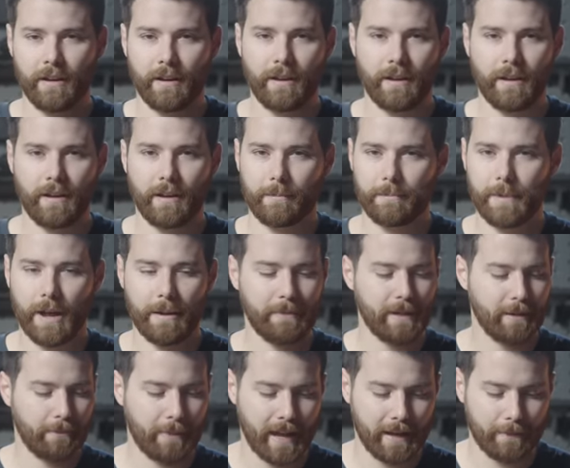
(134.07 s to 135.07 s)
I'm not
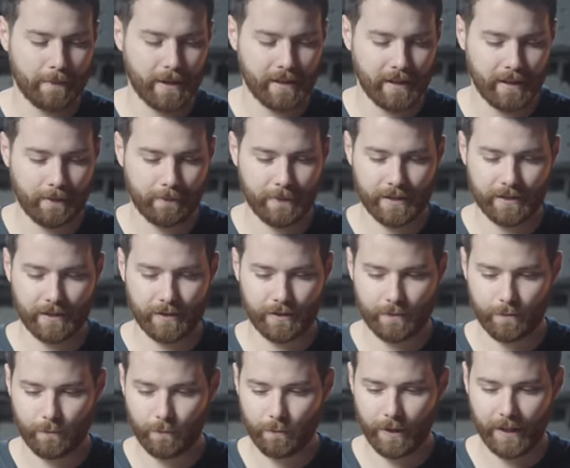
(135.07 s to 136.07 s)
being paid by them. This
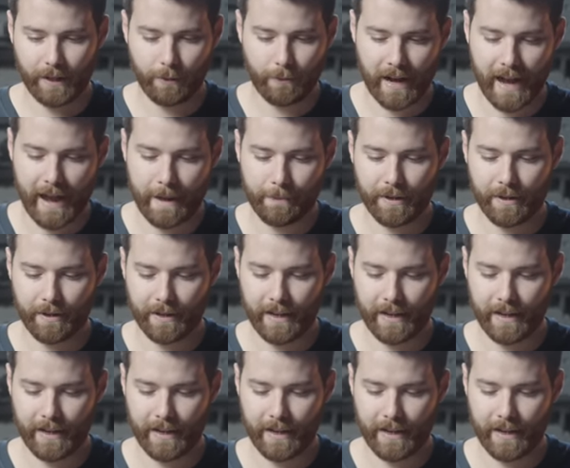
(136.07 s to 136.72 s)
is really what happened.